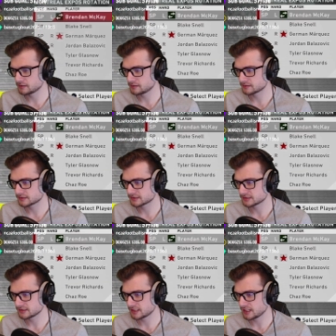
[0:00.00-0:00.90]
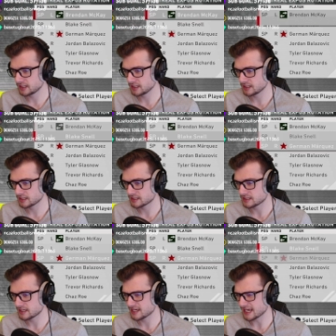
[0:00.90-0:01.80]
looks like.
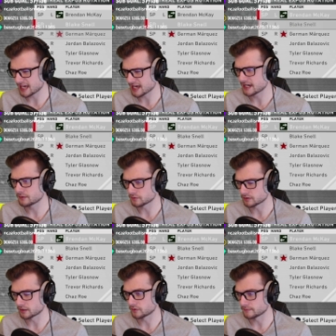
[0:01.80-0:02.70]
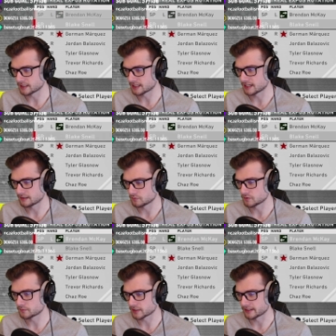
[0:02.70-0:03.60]
Yeah, I will go with McKay, and
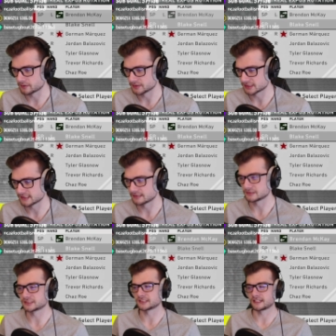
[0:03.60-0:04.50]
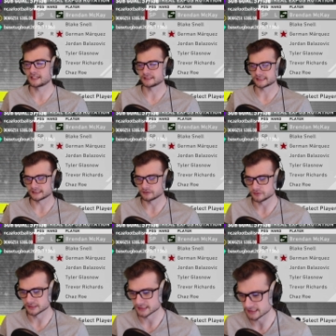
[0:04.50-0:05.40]
we'll probably go with Snell just in case he
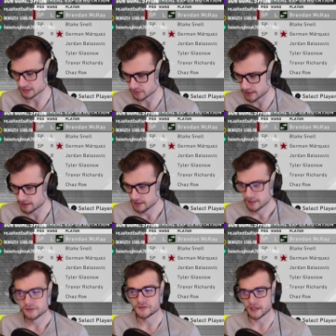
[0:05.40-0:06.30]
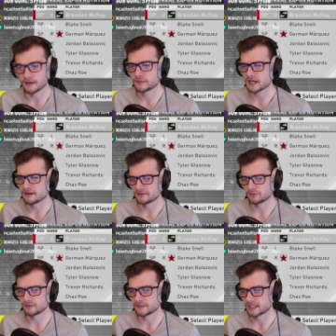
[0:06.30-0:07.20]
loses this one. So yeah, I'm
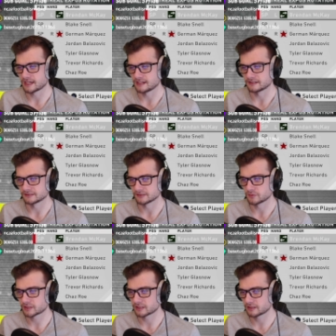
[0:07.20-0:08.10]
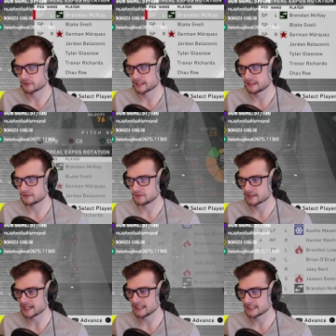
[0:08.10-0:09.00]
confident with McKay here. So we're going to go ahead and do
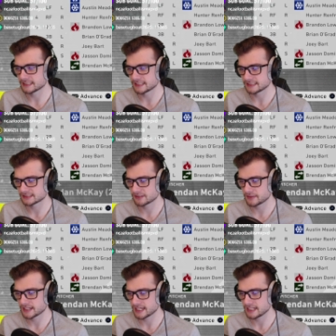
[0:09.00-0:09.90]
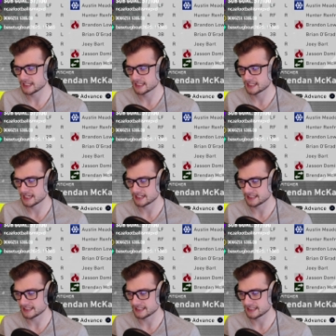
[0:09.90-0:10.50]
that, and let's go ahead and get